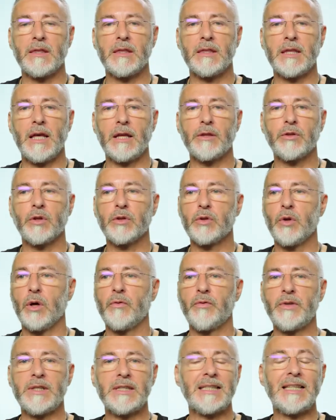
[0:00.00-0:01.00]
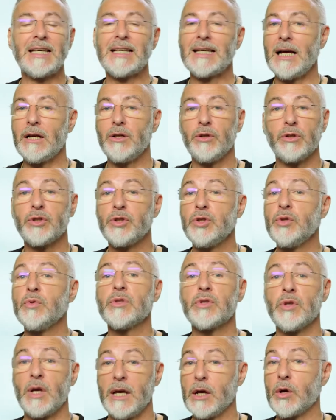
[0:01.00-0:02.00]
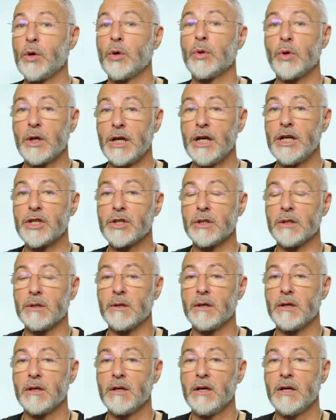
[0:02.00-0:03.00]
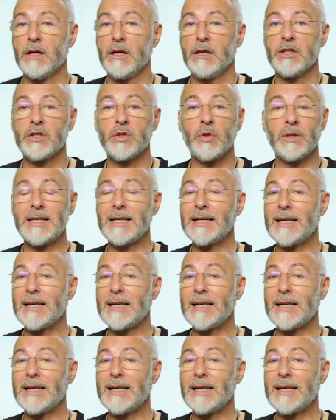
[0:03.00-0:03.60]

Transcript: that the dolphins, they cannot use the echolocation. So they